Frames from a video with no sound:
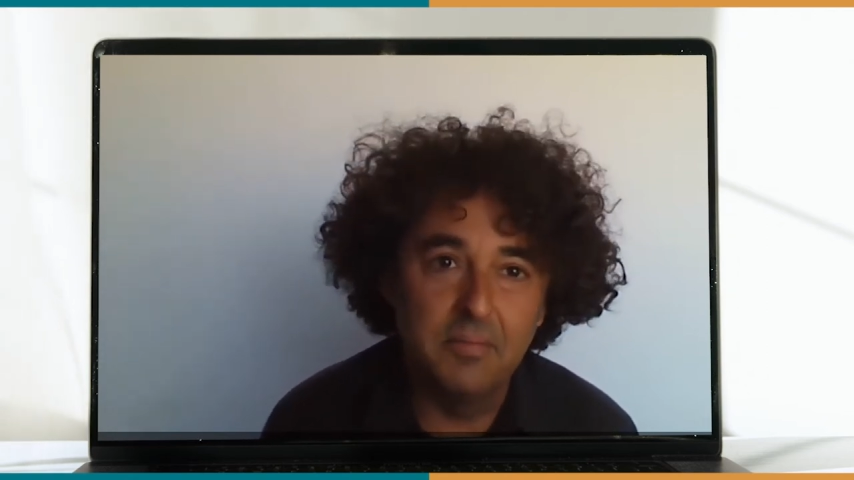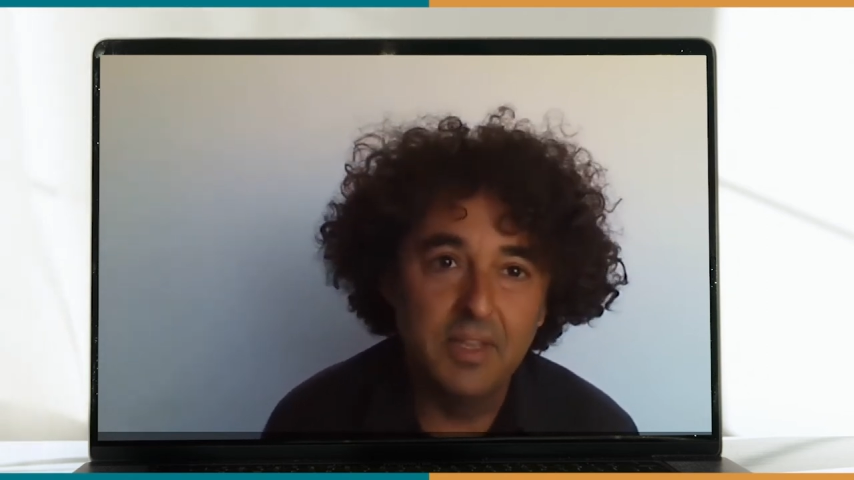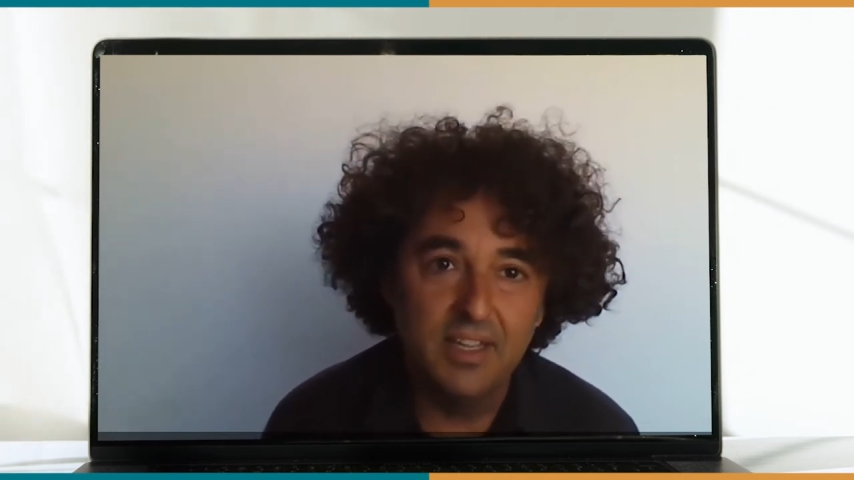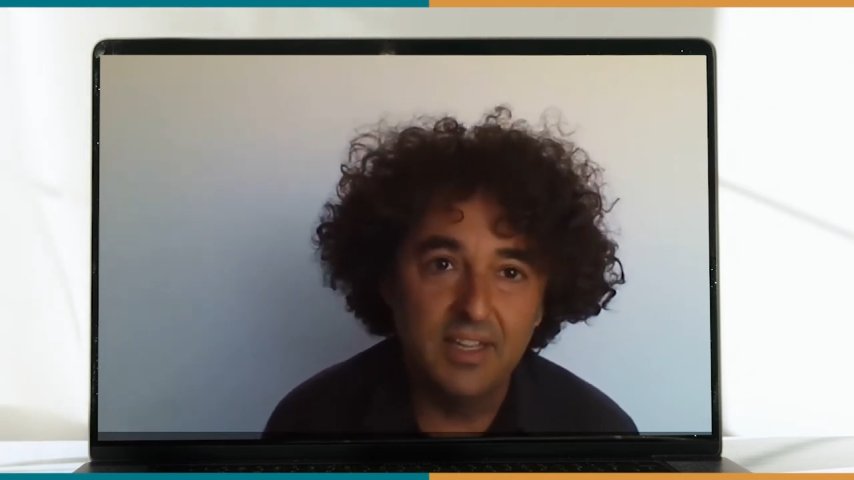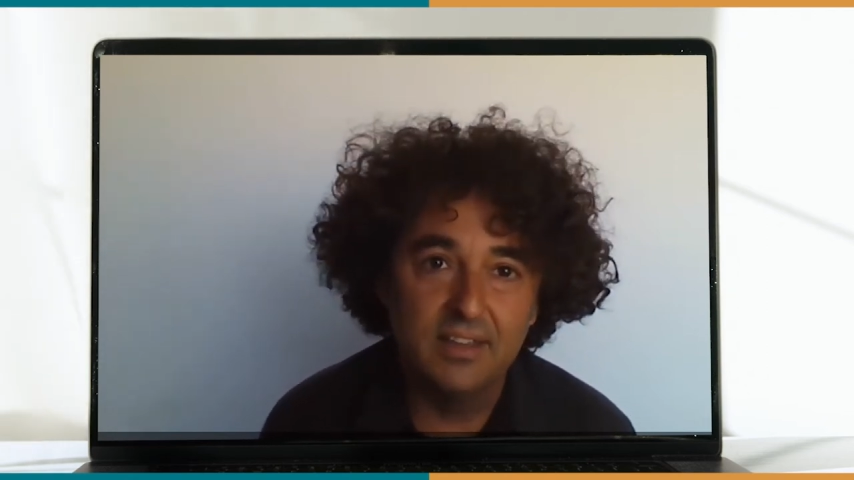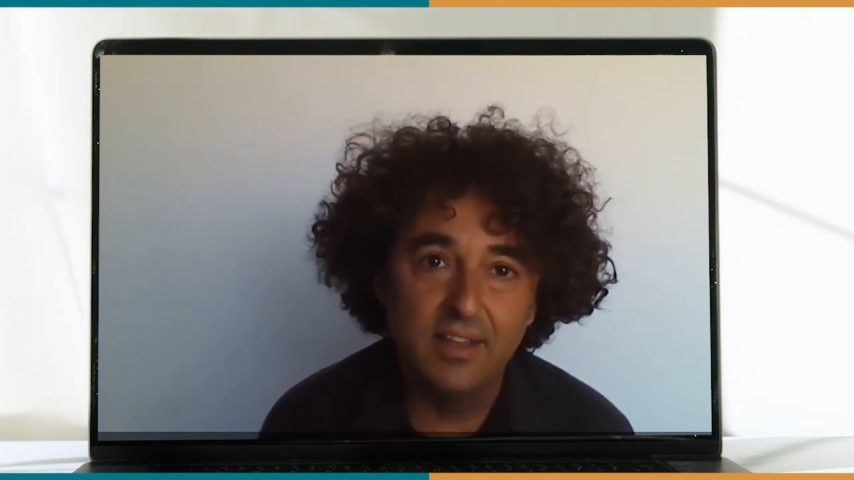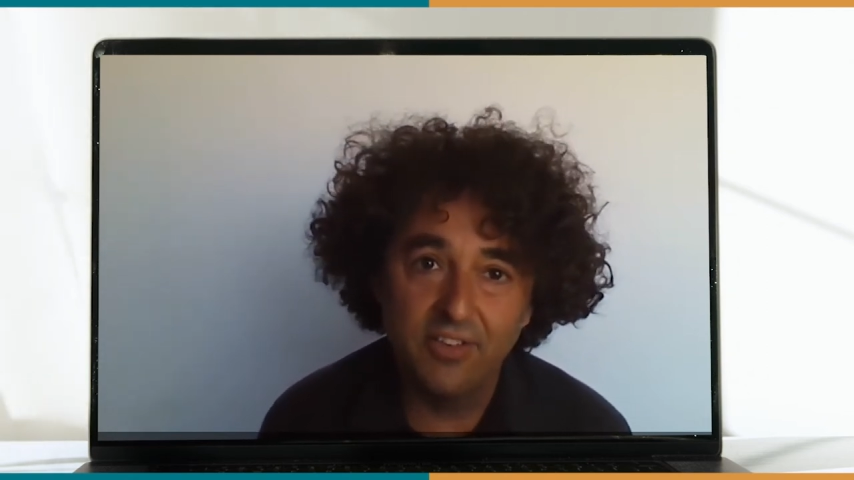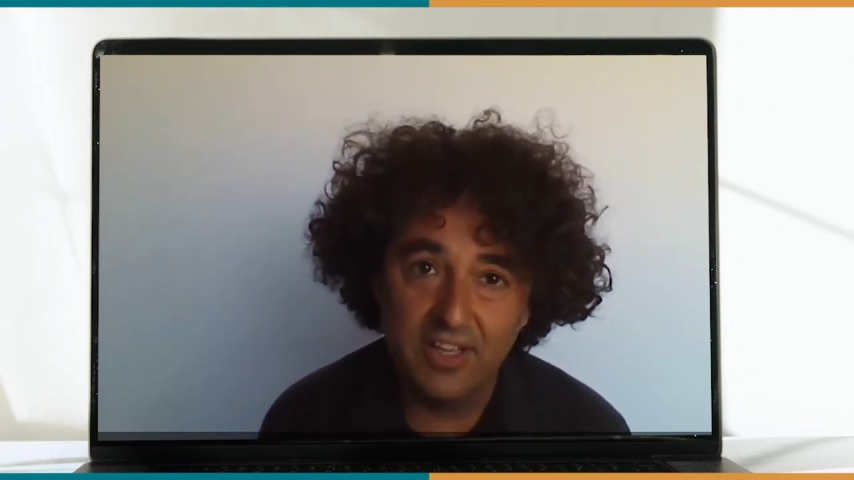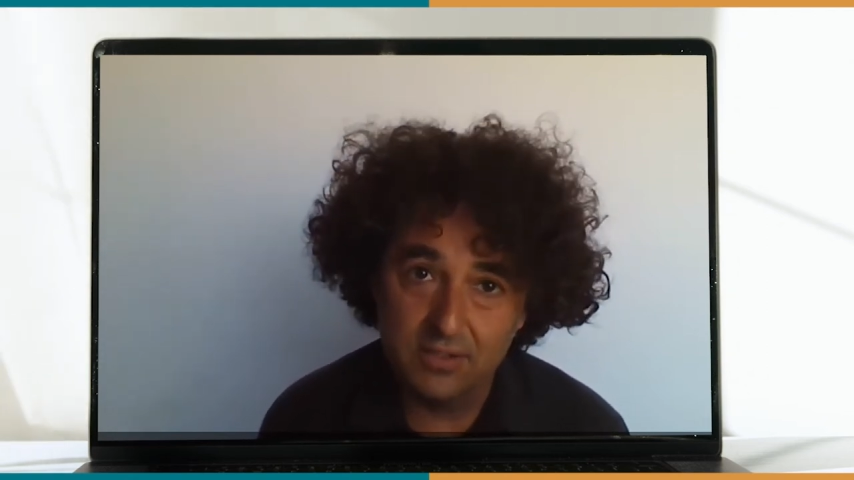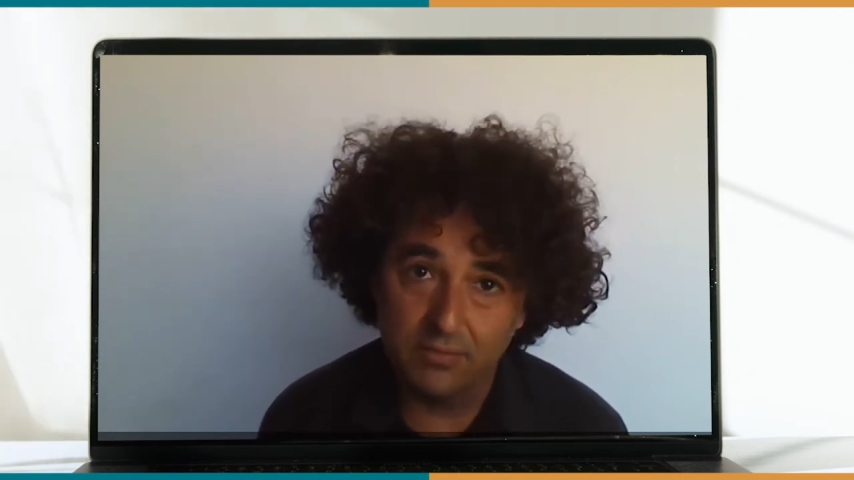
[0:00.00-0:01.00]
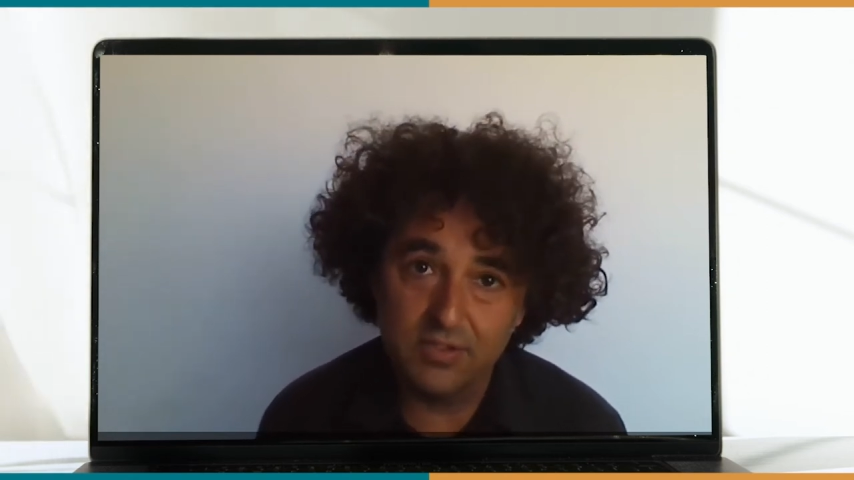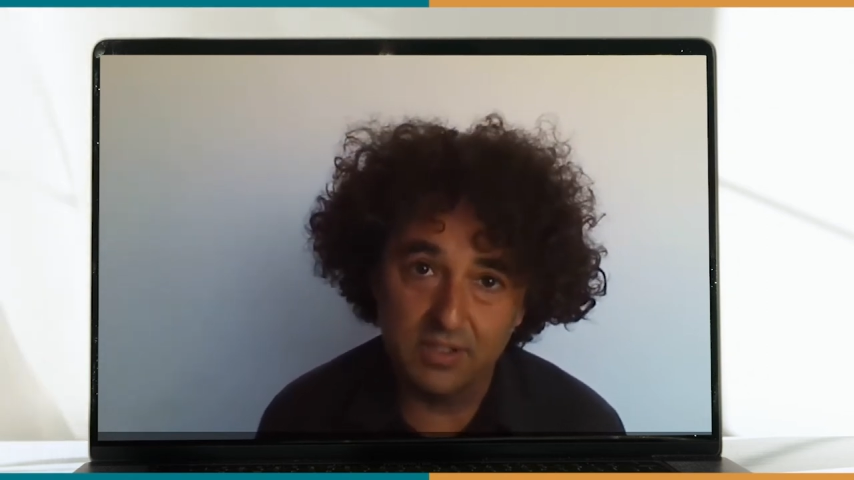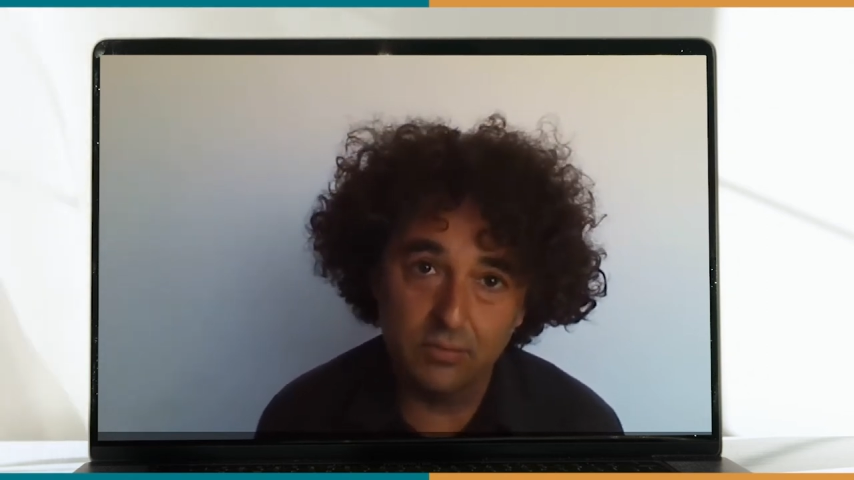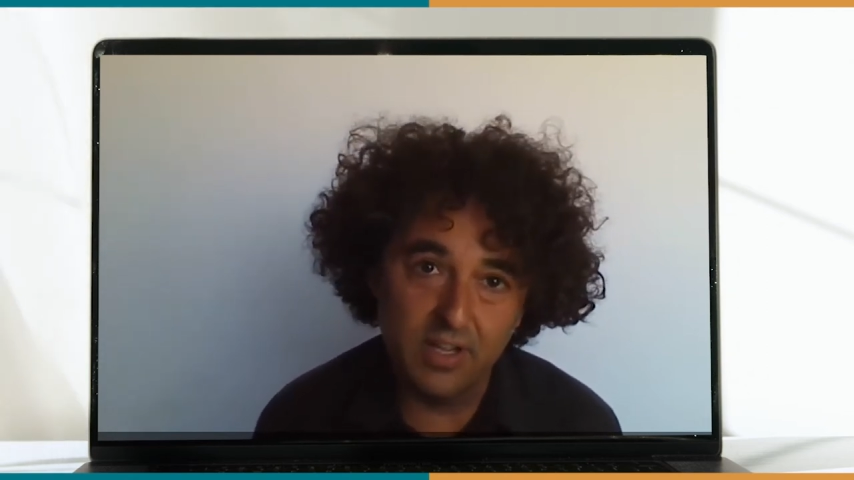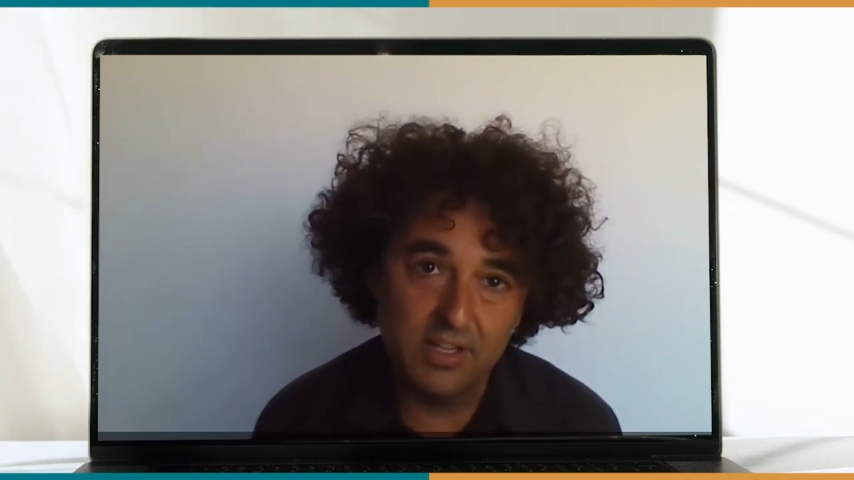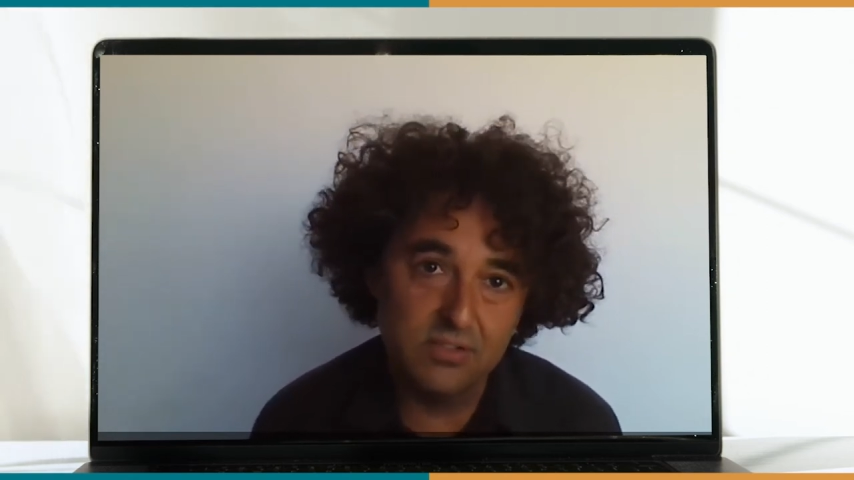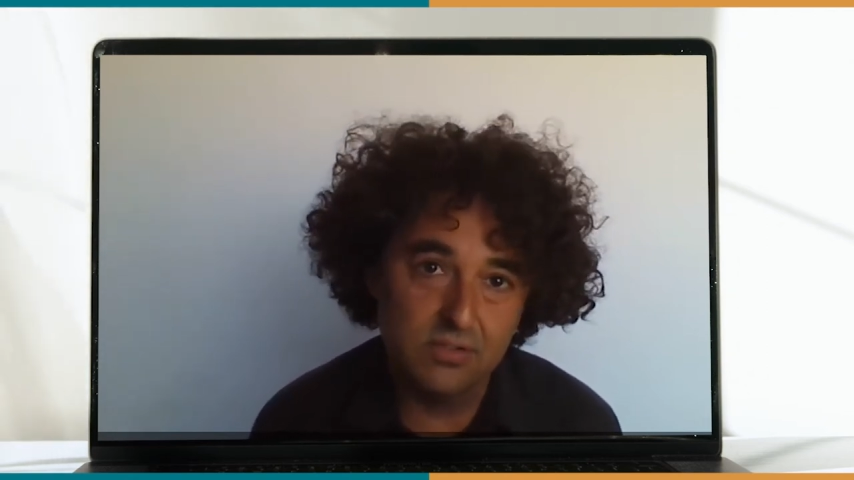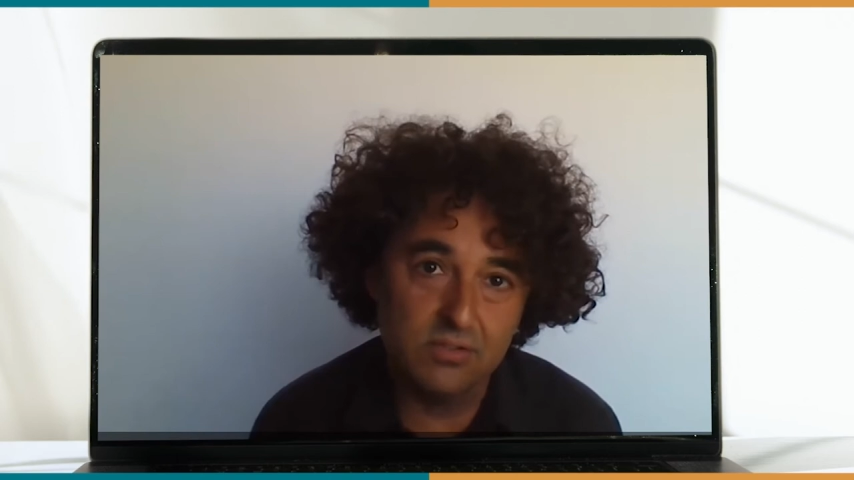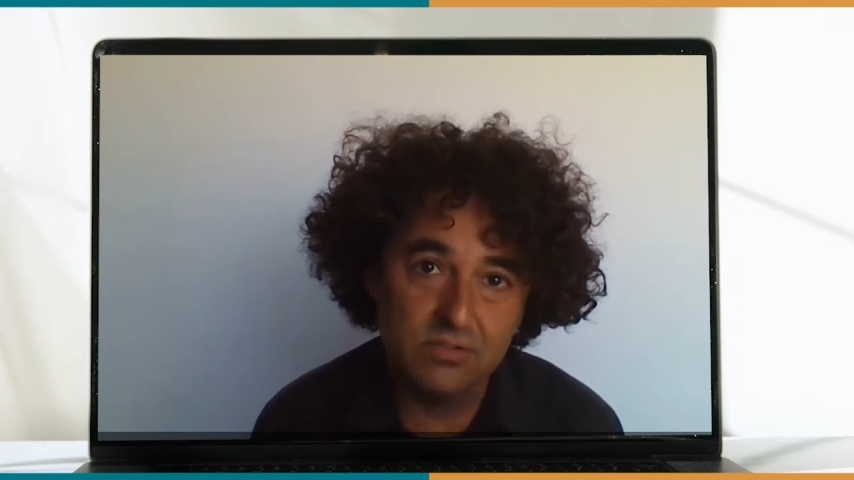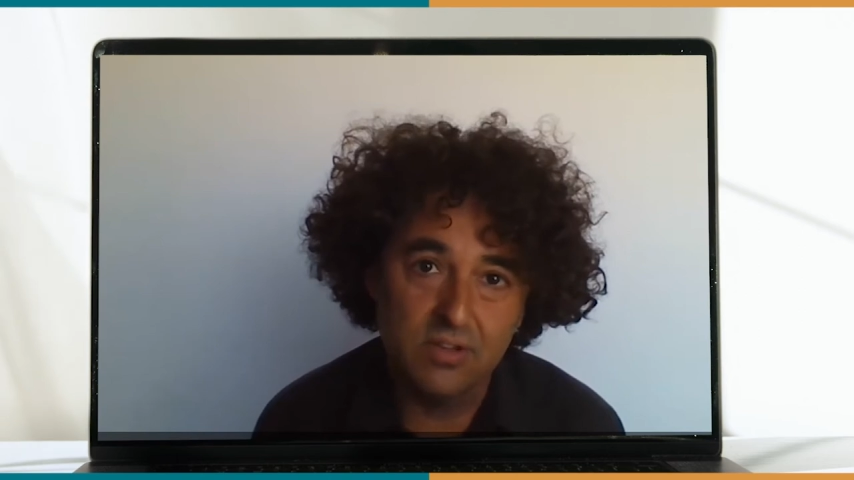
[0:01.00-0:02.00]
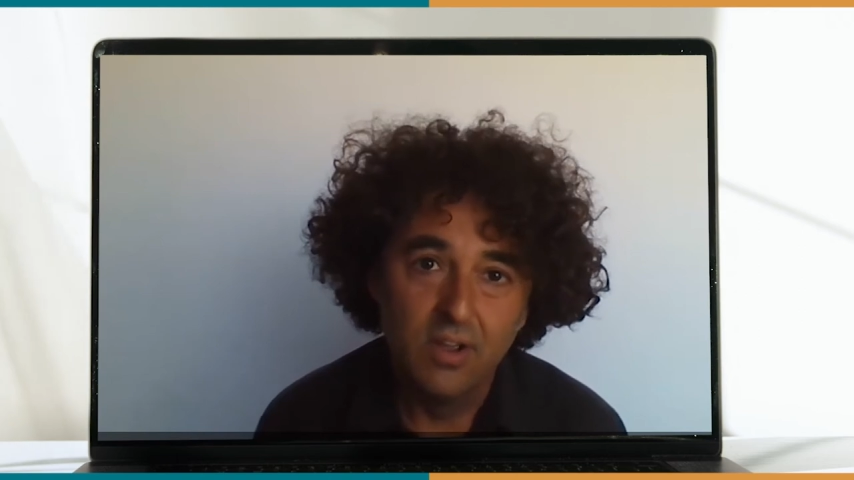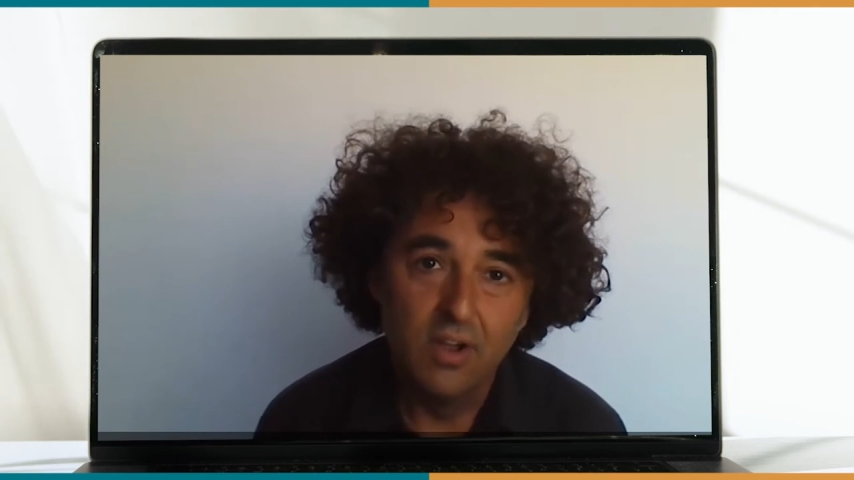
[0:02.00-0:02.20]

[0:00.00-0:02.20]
me in the face of situations